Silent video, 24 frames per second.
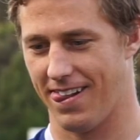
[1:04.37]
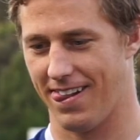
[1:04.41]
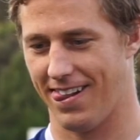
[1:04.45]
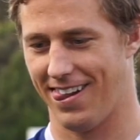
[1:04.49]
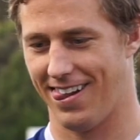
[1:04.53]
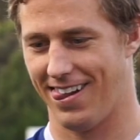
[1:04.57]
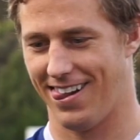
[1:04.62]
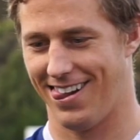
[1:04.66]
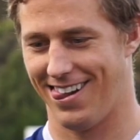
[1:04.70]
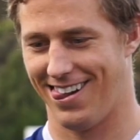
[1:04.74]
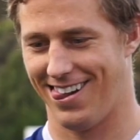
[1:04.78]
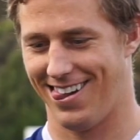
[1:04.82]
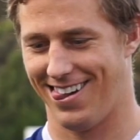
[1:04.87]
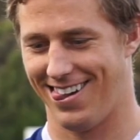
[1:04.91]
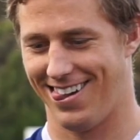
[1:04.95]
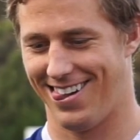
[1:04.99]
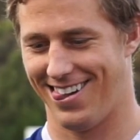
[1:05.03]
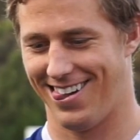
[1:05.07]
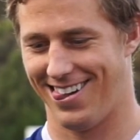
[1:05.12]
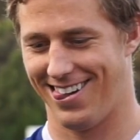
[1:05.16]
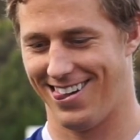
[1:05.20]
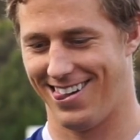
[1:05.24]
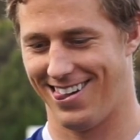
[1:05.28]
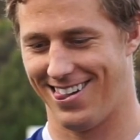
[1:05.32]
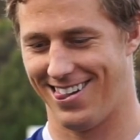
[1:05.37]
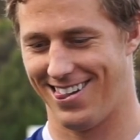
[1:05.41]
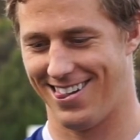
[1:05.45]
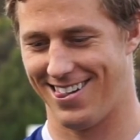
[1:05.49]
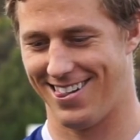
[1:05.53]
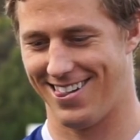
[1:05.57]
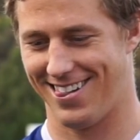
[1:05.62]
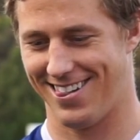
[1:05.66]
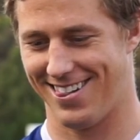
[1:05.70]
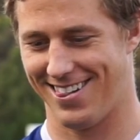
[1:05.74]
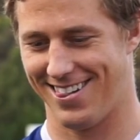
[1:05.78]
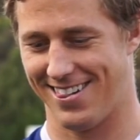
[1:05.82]

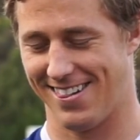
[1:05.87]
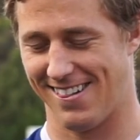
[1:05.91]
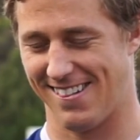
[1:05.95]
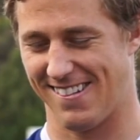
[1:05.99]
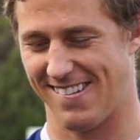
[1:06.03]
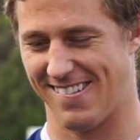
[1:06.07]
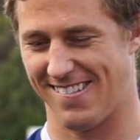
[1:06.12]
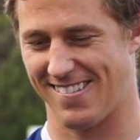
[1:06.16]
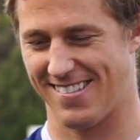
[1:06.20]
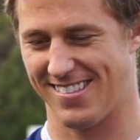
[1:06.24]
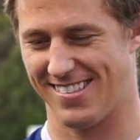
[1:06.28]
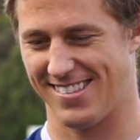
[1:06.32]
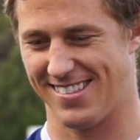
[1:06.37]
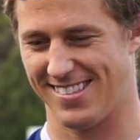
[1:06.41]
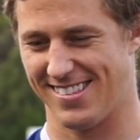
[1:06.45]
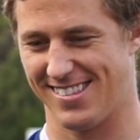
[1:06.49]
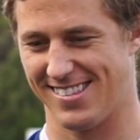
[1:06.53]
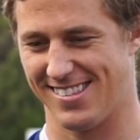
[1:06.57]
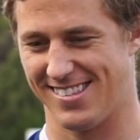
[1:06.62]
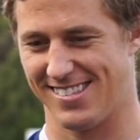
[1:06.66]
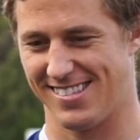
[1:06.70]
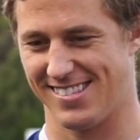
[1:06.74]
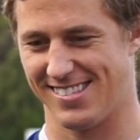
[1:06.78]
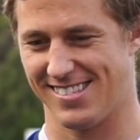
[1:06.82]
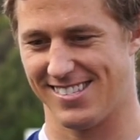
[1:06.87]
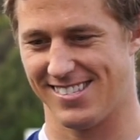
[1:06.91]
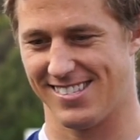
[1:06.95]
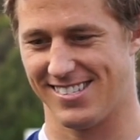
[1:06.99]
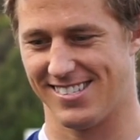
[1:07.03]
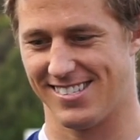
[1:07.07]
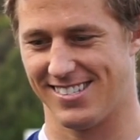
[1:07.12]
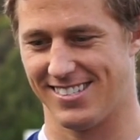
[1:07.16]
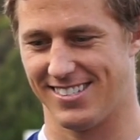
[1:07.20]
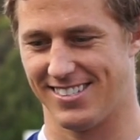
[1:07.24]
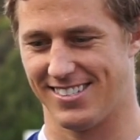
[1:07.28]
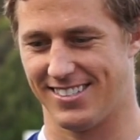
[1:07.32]

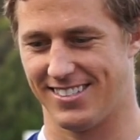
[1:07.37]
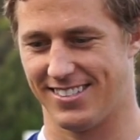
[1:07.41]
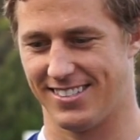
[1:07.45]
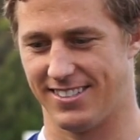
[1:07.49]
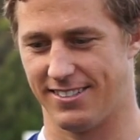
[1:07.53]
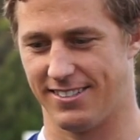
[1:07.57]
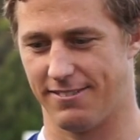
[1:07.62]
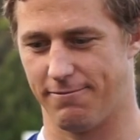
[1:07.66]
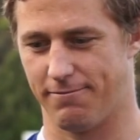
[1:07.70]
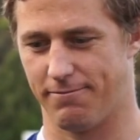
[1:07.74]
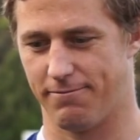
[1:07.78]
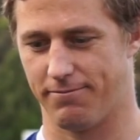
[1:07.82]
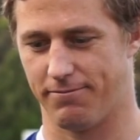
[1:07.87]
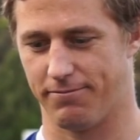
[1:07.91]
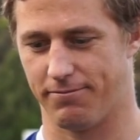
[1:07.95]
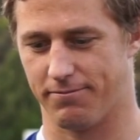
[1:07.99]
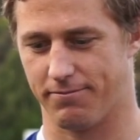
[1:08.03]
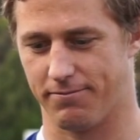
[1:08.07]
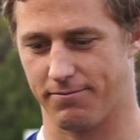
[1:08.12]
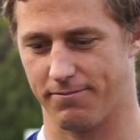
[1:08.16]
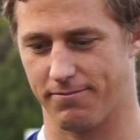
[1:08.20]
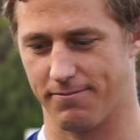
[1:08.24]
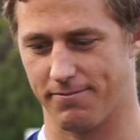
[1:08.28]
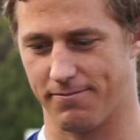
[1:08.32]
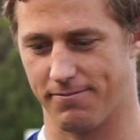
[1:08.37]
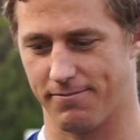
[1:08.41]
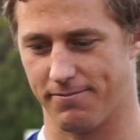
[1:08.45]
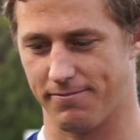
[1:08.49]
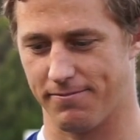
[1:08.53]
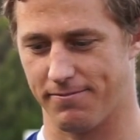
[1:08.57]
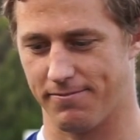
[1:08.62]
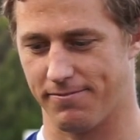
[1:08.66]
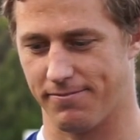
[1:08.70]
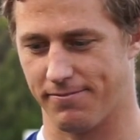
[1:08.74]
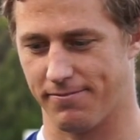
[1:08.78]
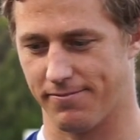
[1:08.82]

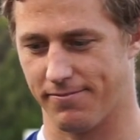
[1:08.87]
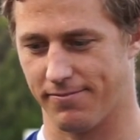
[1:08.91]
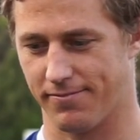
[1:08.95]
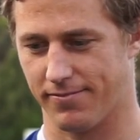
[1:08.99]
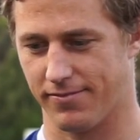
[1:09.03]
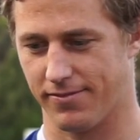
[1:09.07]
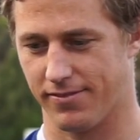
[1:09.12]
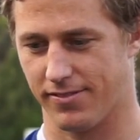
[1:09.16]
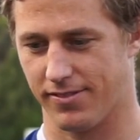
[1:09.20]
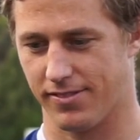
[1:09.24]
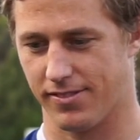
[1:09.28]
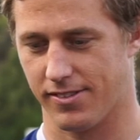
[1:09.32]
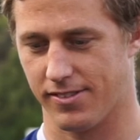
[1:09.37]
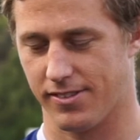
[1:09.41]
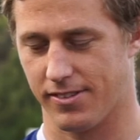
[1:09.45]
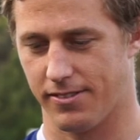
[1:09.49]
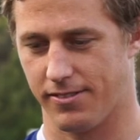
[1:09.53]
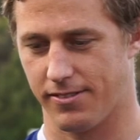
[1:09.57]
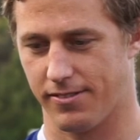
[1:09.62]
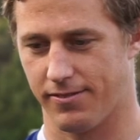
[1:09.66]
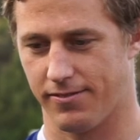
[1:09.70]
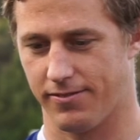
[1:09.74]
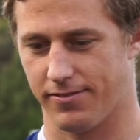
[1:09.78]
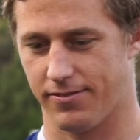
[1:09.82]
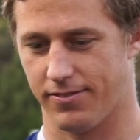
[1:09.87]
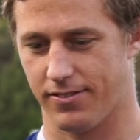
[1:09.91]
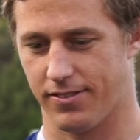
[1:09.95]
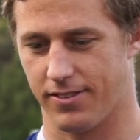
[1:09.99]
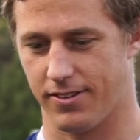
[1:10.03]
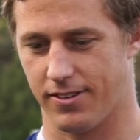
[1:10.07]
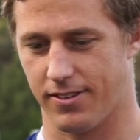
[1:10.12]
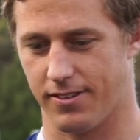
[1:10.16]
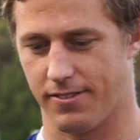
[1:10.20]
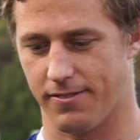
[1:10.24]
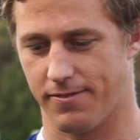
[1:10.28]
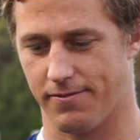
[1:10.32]

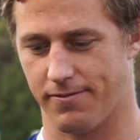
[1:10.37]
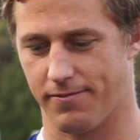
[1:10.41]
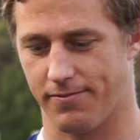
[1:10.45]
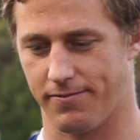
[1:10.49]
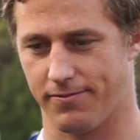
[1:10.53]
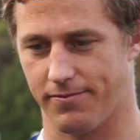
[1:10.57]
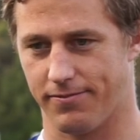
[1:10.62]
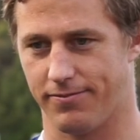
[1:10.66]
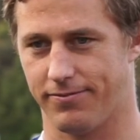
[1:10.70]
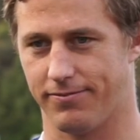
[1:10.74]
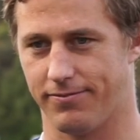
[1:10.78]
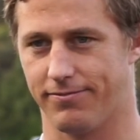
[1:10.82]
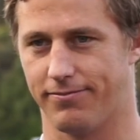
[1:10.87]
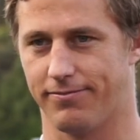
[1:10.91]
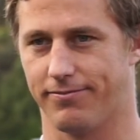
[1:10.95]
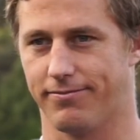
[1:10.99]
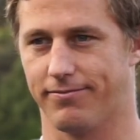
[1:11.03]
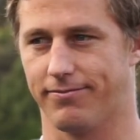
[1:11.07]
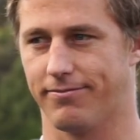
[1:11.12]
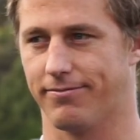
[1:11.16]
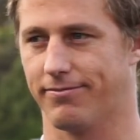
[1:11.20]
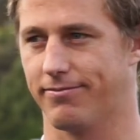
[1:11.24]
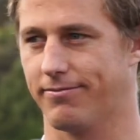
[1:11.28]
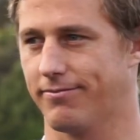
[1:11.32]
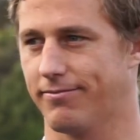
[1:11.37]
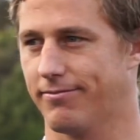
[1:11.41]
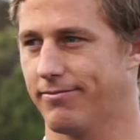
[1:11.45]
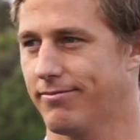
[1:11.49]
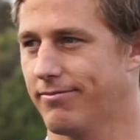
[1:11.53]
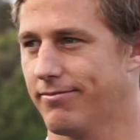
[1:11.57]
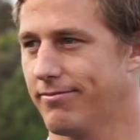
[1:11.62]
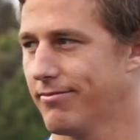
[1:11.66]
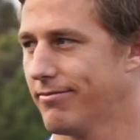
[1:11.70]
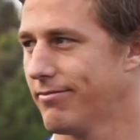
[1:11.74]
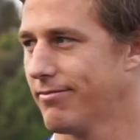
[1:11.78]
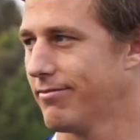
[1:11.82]

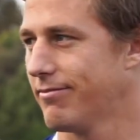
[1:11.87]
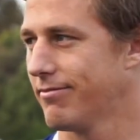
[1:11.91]
No words are spoken by the person on screen.